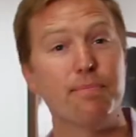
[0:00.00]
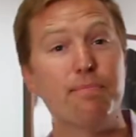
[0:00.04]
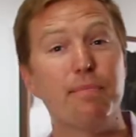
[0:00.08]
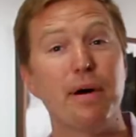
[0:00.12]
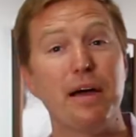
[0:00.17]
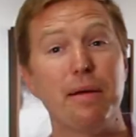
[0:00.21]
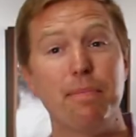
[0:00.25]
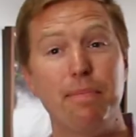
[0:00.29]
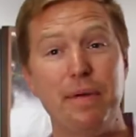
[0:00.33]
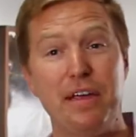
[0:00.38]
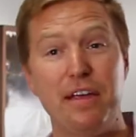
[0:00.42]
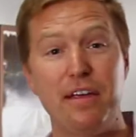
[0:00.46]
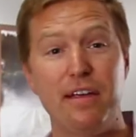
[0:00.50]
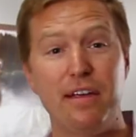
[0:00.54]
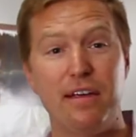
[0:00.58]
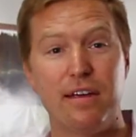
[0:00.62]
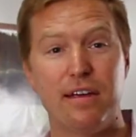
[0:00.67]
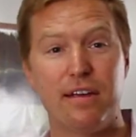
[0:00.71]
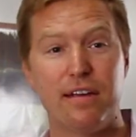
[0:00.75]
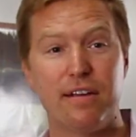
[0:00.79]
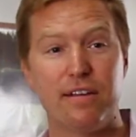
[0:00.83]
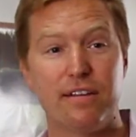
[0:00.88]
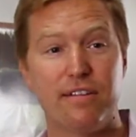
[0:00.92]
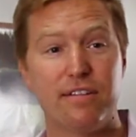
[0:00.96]
might be
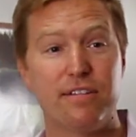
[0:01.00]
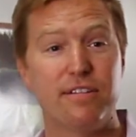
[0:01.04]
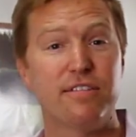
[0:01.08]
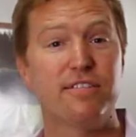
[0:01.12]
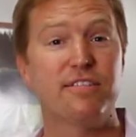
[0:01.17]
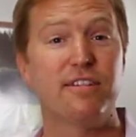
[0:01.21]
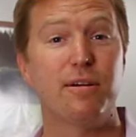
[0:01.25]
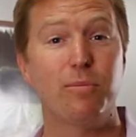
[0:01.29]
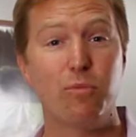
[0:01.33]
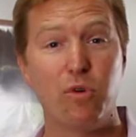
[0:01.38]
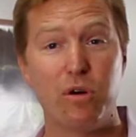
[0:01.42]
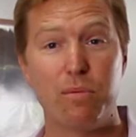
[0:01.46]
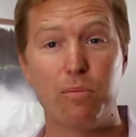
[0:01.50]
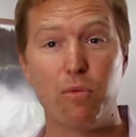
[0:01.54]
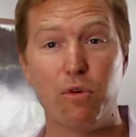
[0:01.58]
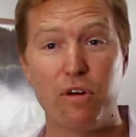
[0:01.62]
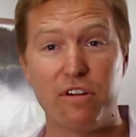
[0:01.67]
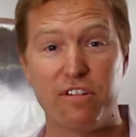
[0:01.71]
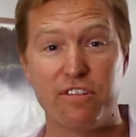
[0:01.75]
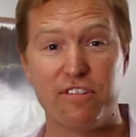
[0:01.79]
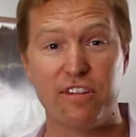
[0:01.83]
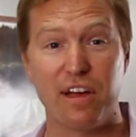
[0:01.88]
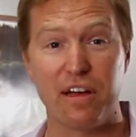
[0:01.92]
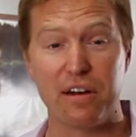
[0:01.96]
somewhat more
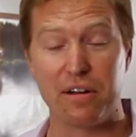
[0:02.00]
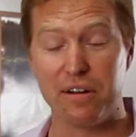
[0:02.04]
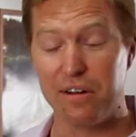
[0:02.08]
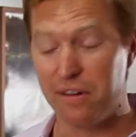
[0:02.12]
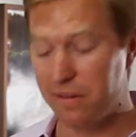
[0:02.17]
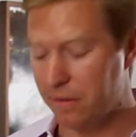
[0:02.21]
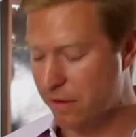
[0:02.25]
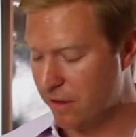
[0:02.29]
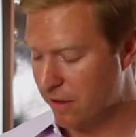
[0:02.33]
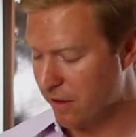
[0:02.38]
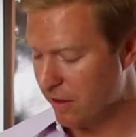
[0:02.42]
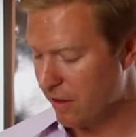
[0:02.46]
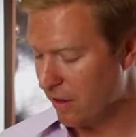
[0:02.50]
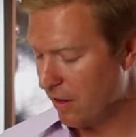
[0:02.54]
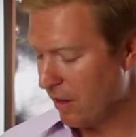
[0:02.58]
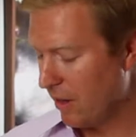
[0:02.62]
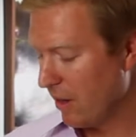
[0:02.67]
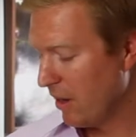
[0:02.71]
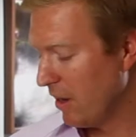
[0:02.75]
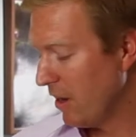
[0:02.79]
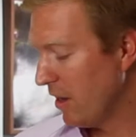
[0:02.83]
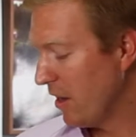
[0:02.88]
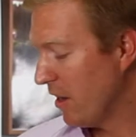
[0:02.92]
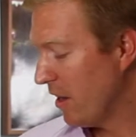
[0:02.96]
subtle.
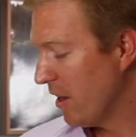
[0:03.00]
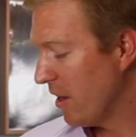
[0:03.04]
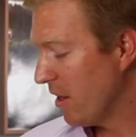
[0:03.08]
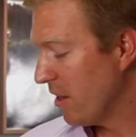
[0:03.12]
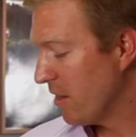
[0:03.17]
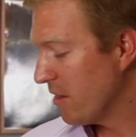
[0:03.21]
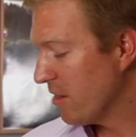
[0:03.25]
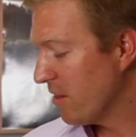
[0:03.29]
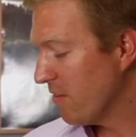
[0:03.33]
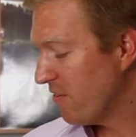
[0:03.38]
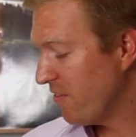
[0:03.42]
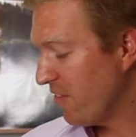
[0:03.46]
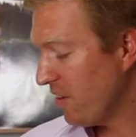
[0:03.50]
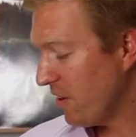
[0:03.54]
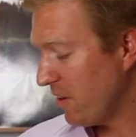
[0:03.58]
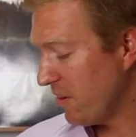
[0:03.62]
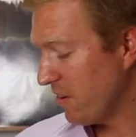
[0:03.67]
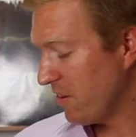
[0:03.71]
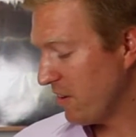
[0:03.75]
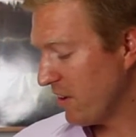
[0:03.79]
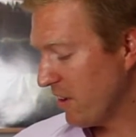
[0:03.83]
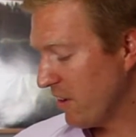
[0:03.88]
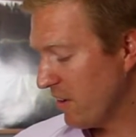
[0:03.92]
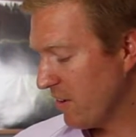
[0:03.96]
The
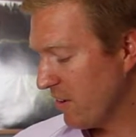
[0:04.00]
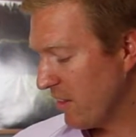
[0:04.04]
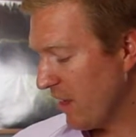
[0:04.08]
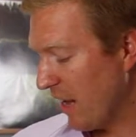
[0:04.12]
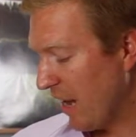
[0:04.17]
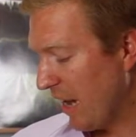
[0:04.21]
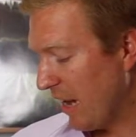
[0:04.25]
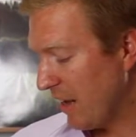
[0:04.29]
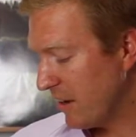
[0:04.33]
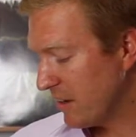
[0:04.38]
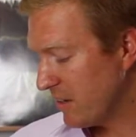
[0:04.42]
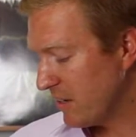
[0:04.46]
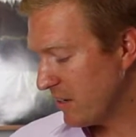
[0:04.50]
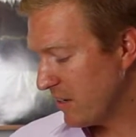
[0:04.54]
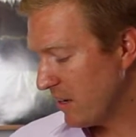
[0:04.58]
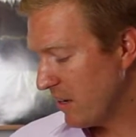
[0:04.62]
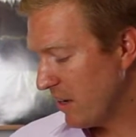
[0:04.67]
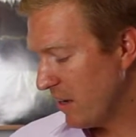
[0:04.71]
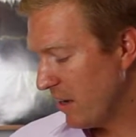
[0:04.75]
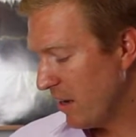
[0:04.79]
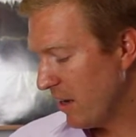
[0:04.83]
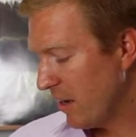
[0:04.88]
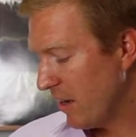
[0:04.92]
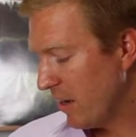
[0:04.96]
first is that
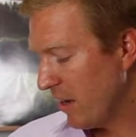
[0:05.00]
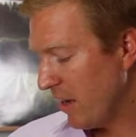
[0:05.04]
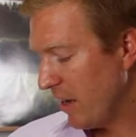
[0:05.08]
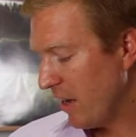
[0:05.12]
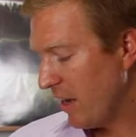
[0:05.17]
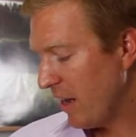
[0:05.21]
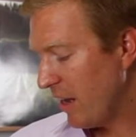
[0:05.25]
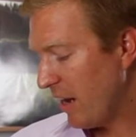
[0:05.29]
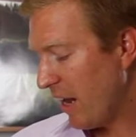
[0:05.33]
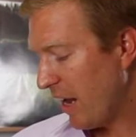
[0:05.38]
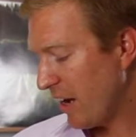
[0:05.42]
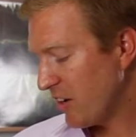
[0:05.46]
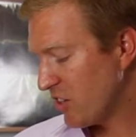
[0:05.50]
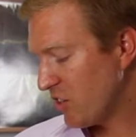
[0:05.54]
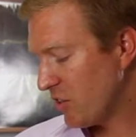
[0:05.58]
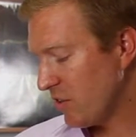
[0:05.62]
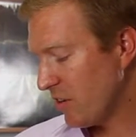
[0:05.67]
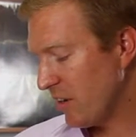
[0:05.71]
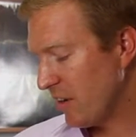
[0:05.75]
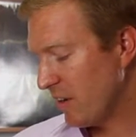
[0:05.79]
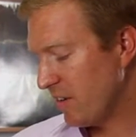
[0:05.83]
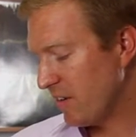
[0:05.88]
it actually